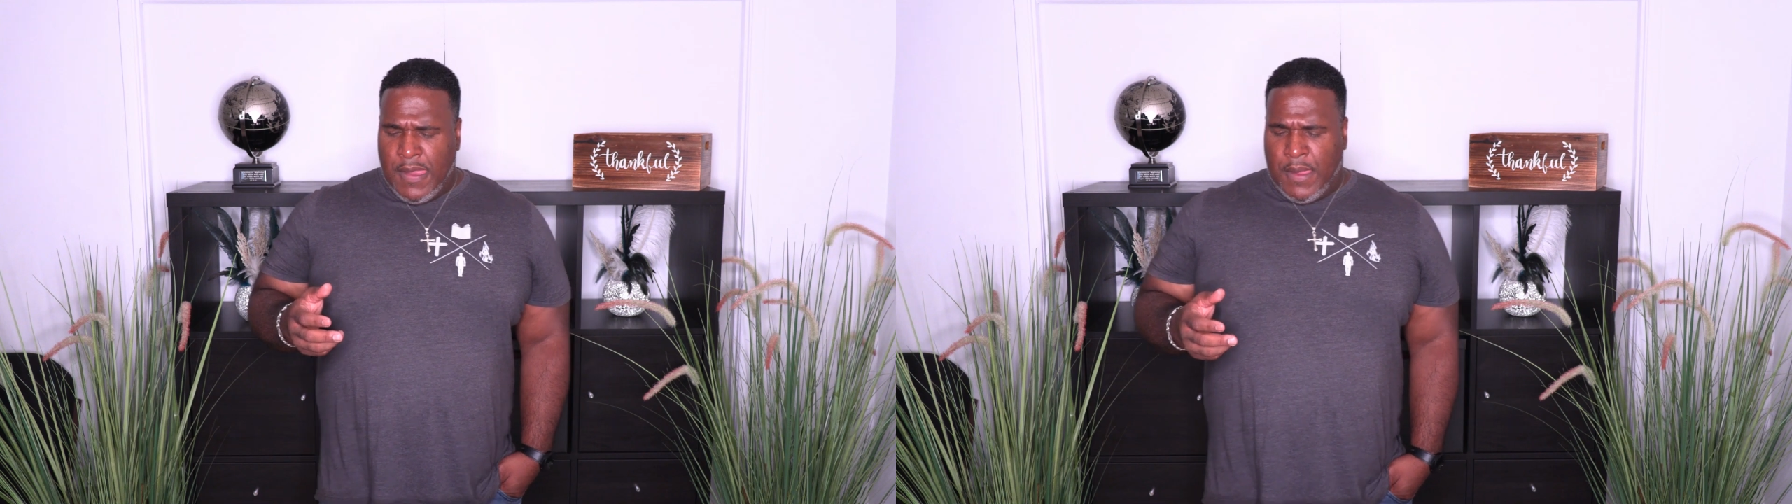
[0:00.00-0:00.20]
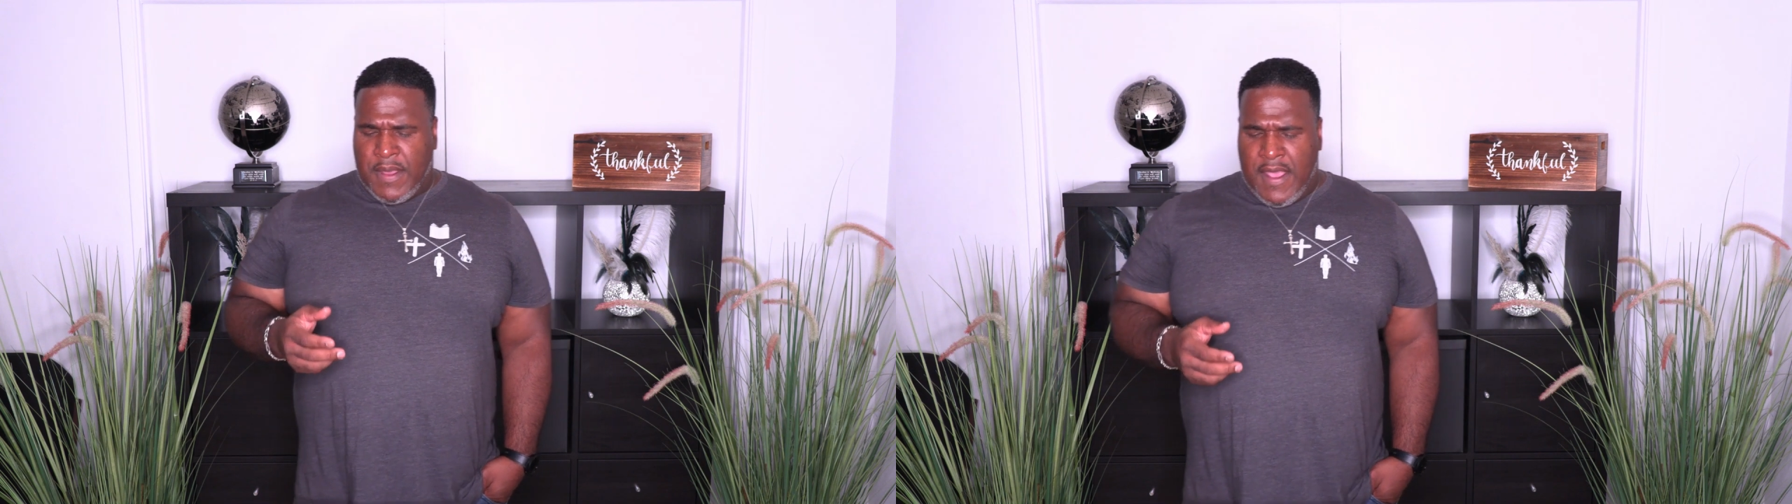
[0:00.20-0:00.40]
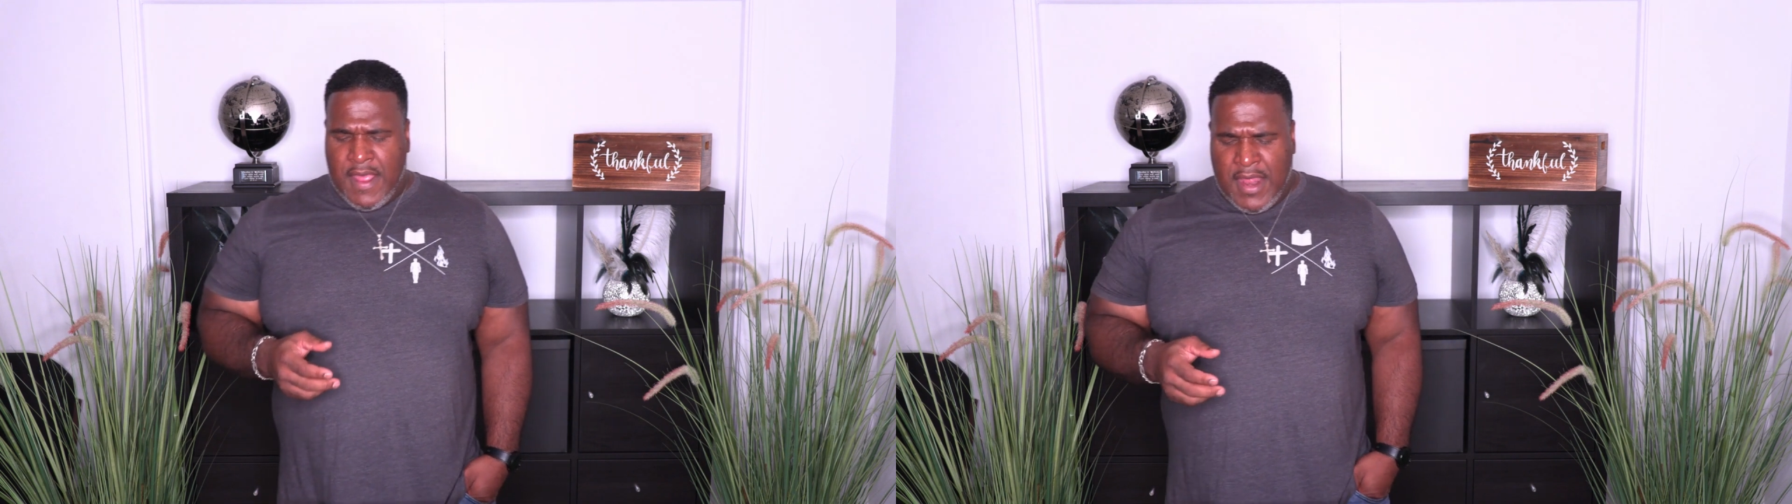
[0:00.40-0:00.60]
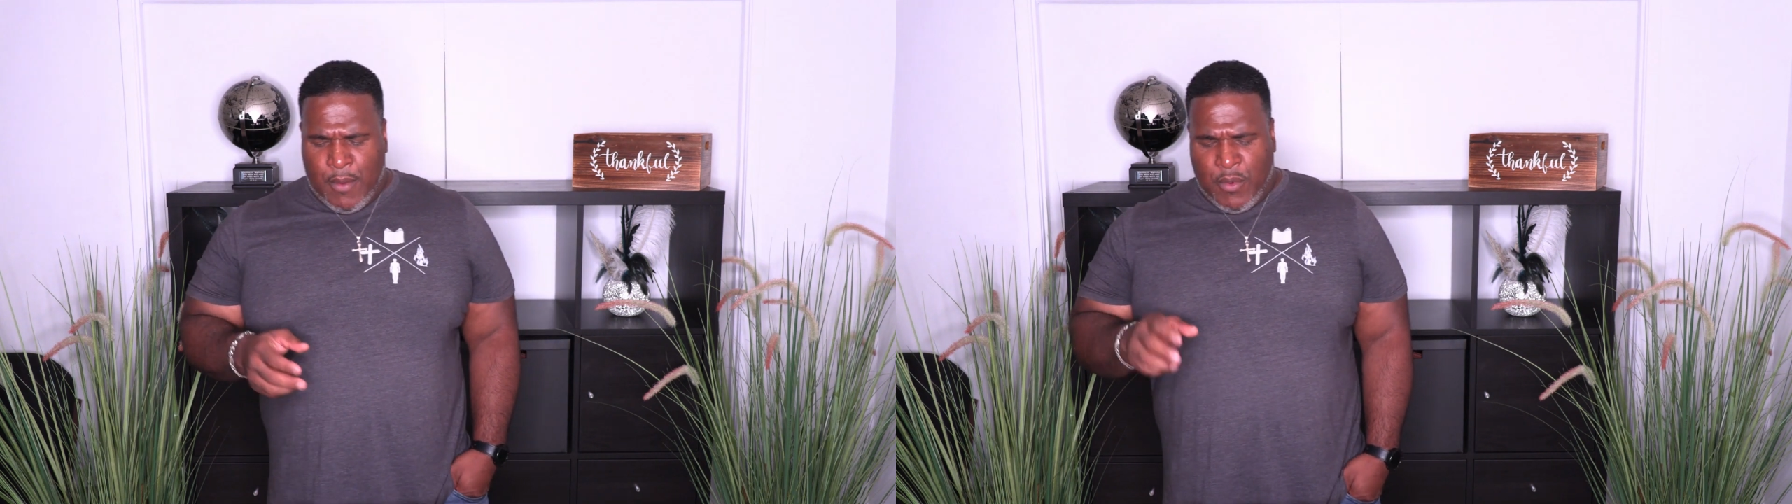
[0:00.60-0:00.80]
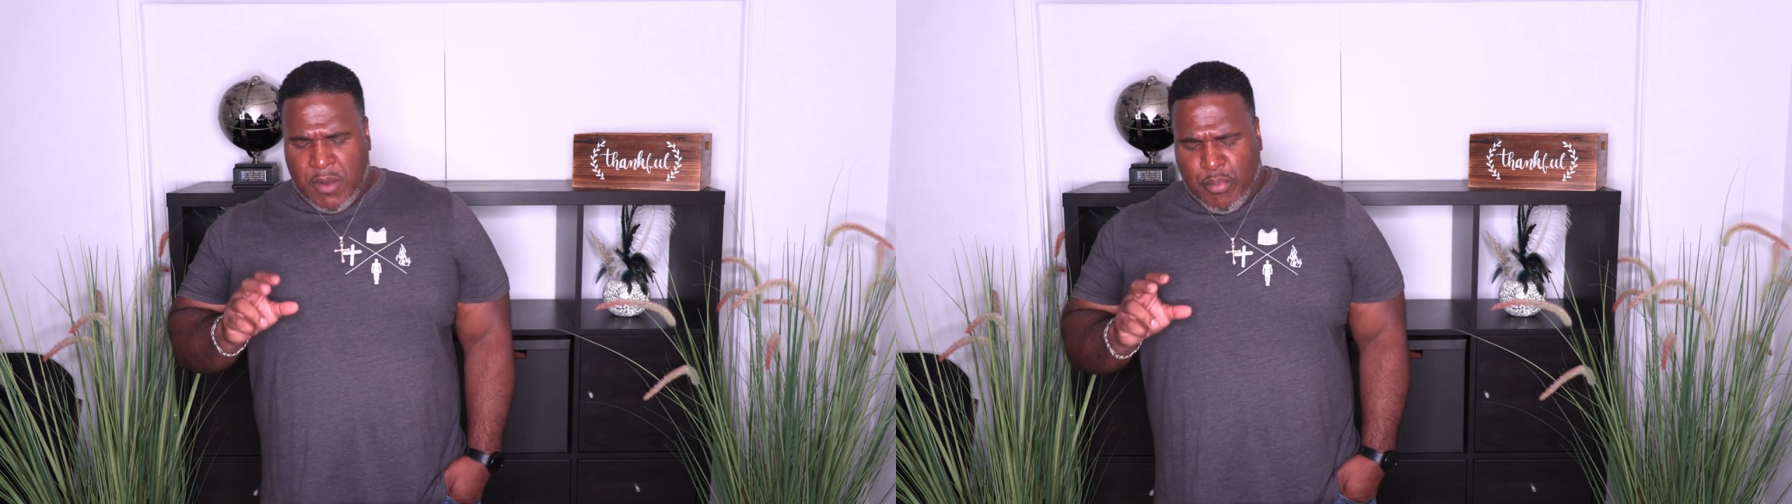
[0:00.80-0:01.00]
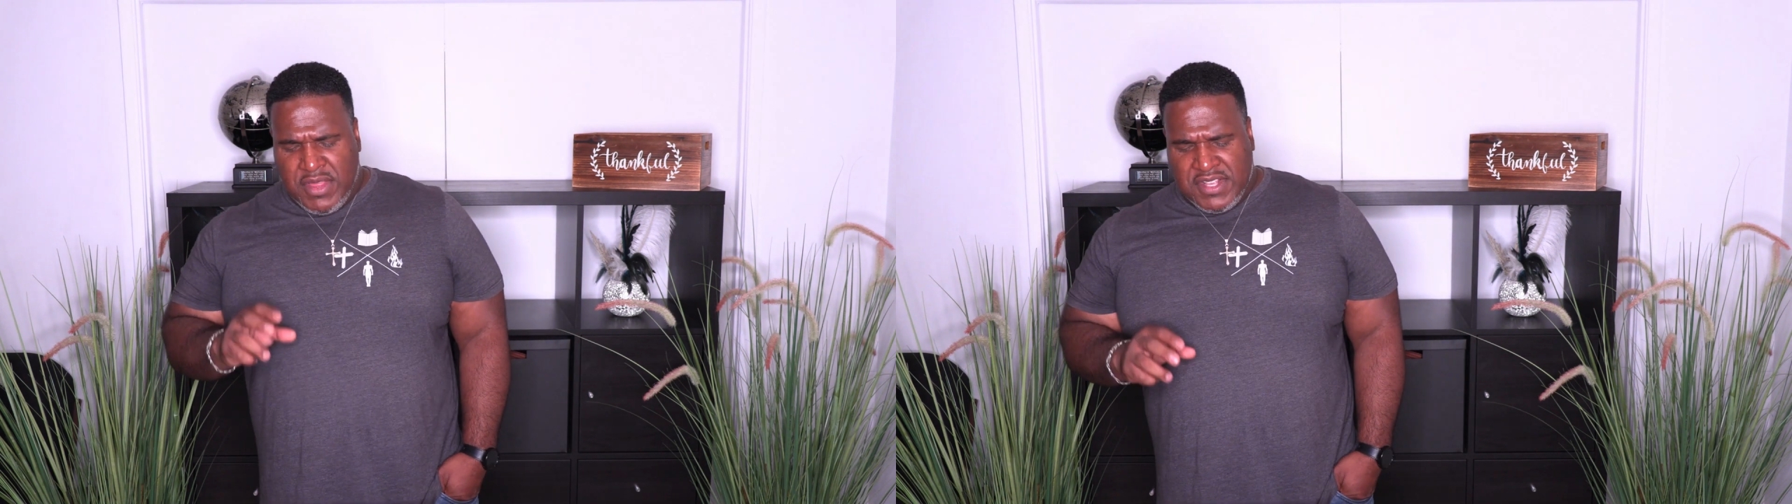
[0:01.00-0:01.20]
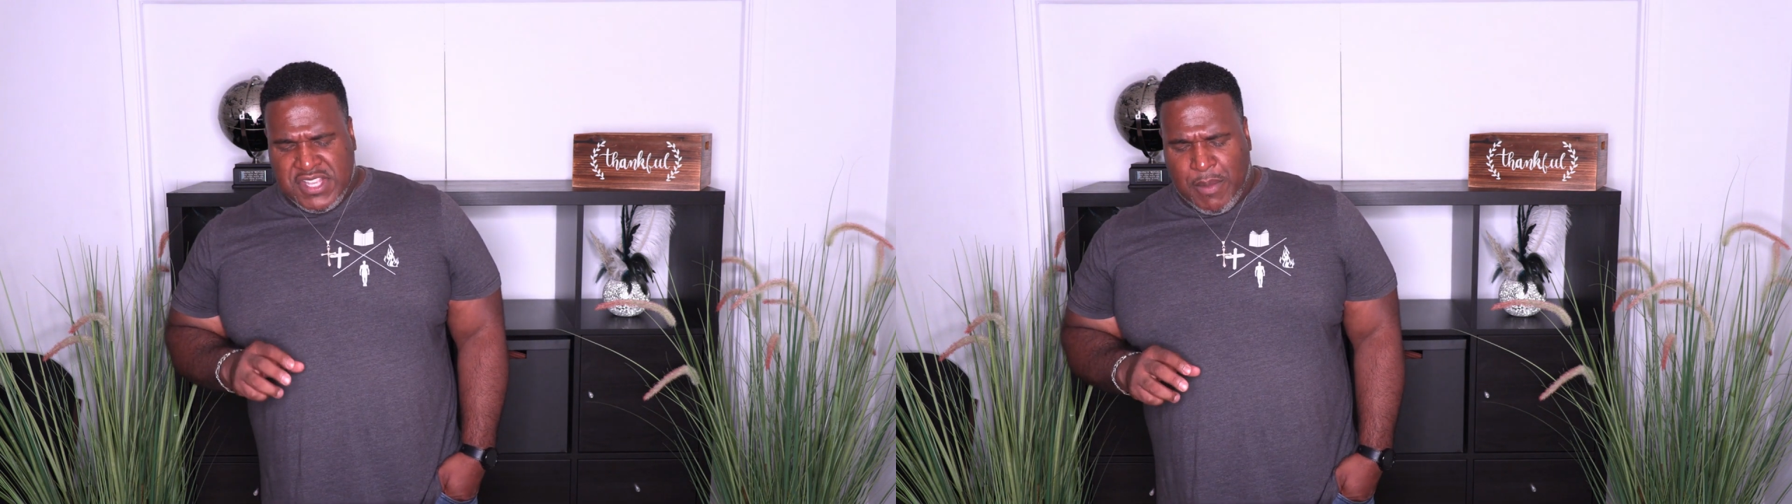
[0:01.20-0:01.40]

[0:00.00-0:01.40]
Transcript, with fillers: Okay, and I want to bring this